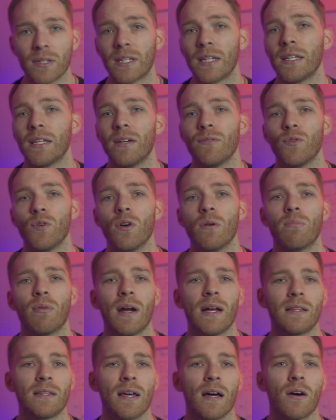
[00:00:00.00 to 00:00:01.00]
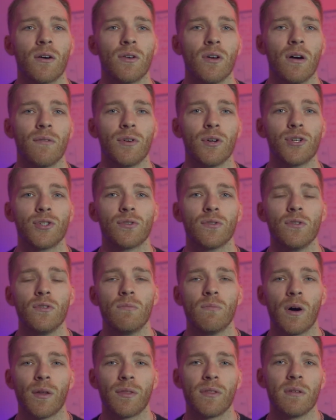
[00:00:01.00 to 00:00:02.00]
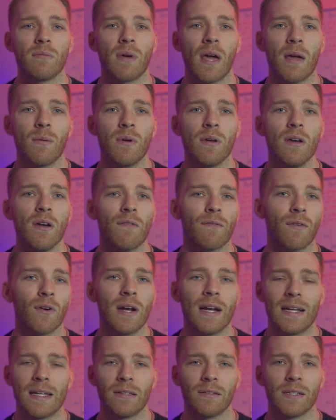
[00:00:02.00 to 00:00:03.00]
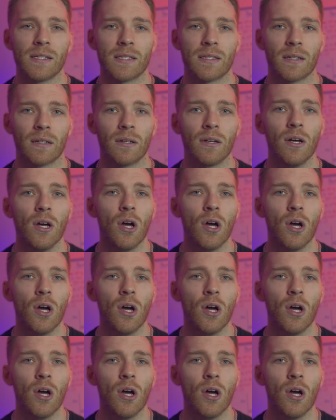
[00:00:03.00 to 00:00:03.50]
can give you a breakdown of your true monthly payment for any listing.